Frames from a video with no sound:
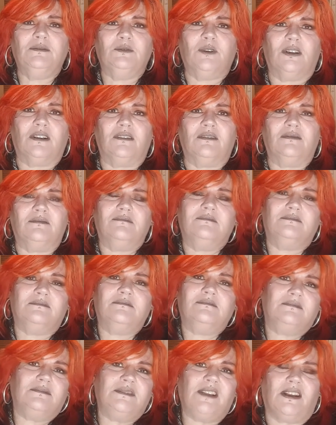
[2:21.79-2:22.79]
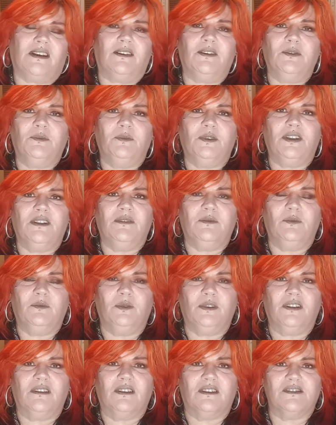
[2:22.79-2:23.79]
Well, you know,
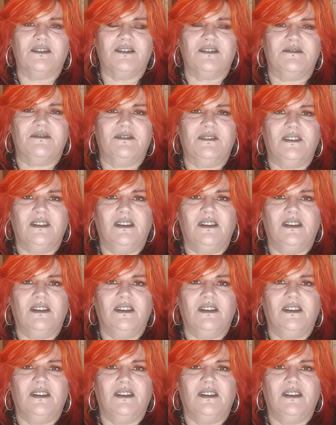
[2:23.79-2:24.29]
with lots of